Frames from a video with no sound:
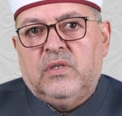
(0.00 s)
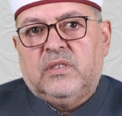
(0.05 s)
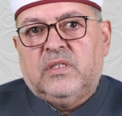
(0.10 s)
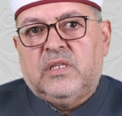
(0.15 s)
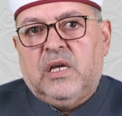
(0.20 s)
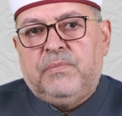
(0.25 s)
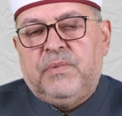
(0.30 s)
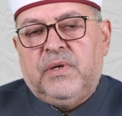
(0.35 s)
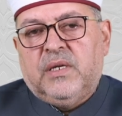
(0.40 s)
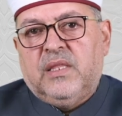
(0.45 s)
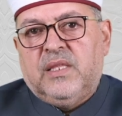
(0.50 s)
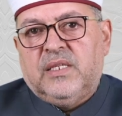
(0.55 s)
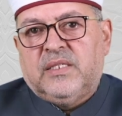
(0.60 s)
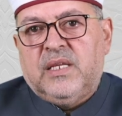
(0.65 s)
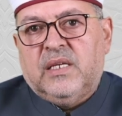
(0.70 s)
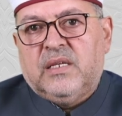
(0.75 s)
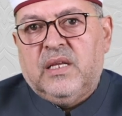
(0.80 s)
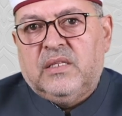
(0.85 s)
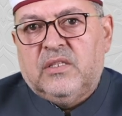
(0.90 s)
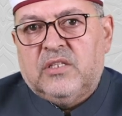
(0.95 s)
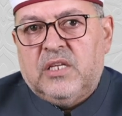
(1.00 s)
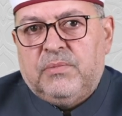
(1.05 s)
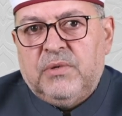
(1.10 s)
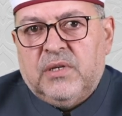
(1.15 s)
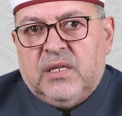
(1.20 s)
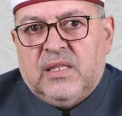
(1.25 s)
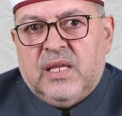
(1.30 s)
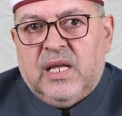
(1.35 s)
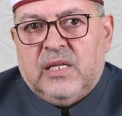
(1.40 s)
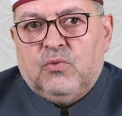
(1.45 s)
topic, the second
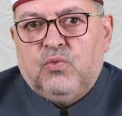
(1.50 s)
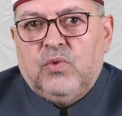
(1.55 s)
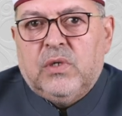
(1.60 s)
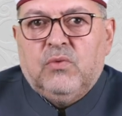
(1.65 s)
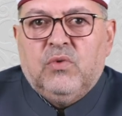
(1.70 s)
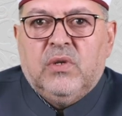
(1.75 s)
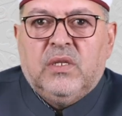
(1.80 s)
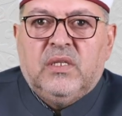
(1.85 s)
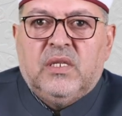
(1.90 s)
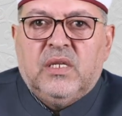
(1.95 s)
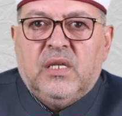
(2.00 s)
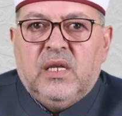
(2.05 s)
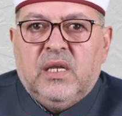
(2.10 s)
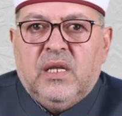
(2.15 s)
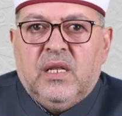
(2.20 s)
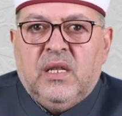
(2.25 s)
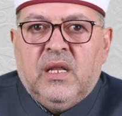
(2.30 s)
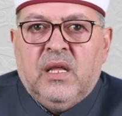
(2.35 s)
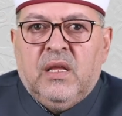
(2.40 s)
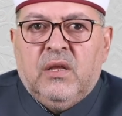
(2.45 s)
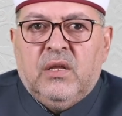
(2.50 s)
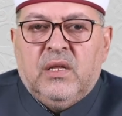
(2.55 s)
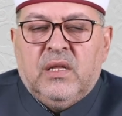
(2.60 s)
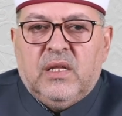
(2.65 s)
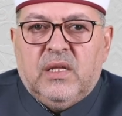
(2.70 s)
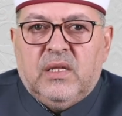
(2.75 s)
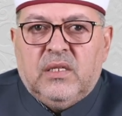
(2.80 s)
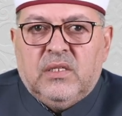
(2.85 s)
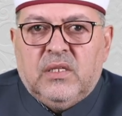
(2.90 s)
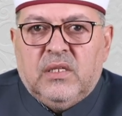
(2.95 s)
topic that we will deal
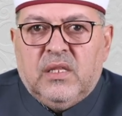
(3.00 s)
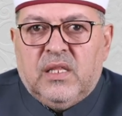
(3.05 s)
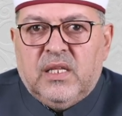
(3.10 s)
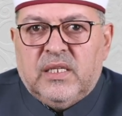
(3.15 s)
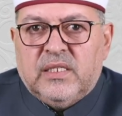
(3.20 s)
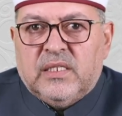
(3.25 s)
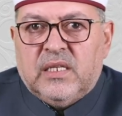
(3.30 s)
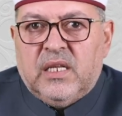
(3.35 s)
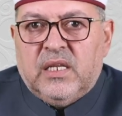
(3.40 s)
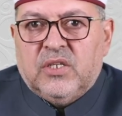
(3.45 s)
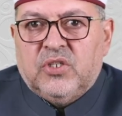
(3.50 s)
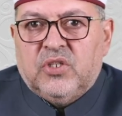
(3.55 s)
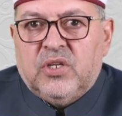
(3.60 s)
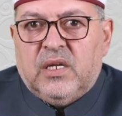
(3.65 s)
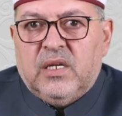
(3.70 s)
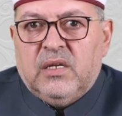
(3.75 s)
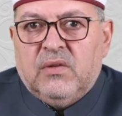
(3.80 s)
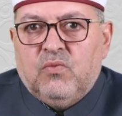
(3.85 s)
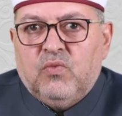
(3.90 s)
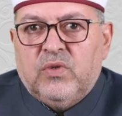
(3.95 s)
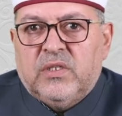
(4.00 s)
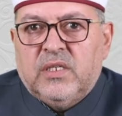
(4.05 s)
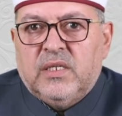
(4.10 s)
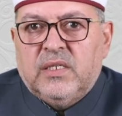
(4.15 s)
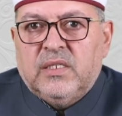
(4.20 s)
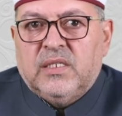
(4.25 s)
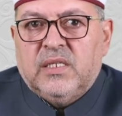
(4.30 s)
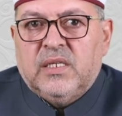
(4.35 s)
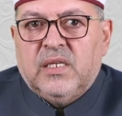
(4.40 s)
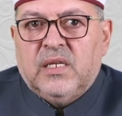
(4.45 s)
in this lecture, which
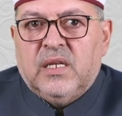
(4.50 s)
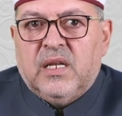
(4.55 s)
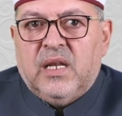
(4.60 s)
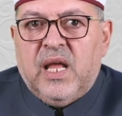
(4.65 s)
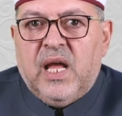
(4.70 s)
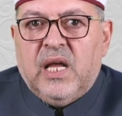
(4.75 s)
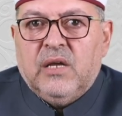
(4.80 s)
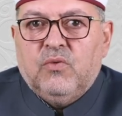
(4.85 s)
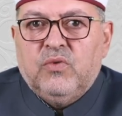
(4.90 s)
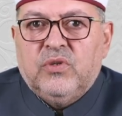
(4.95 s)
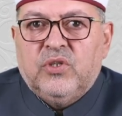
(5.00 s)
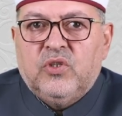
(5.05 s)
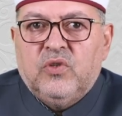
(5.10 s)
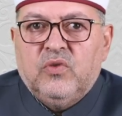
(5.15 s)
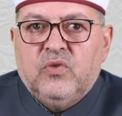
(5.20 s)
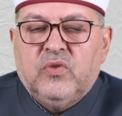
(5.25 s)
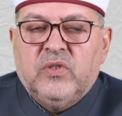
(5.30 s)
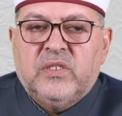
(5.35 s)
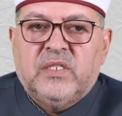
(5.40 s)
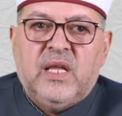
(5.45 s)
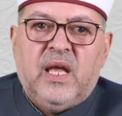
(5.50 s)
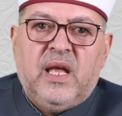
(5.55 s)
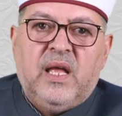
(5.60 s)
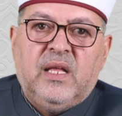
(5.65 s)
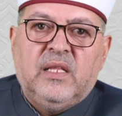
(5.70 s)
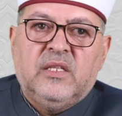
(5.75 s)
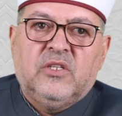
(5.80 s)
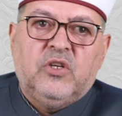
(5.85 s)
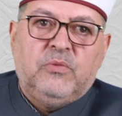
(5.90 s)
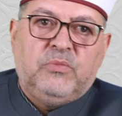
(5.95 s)
is here language use
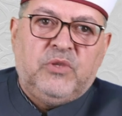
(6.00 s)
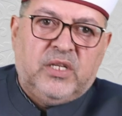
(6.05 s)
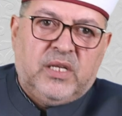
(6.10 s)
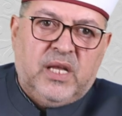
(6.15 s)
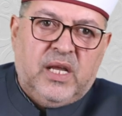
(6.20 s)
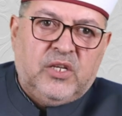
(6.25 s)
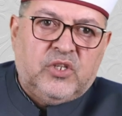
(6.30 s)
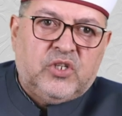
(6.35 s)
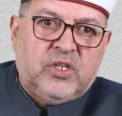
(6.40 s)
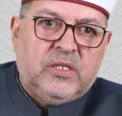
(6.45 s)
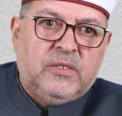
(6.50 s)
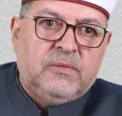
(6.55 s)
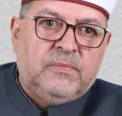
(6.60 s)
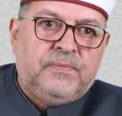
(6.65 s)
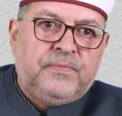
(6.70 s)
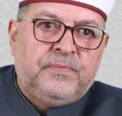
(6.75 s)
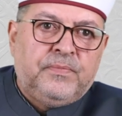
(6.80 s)
and communication.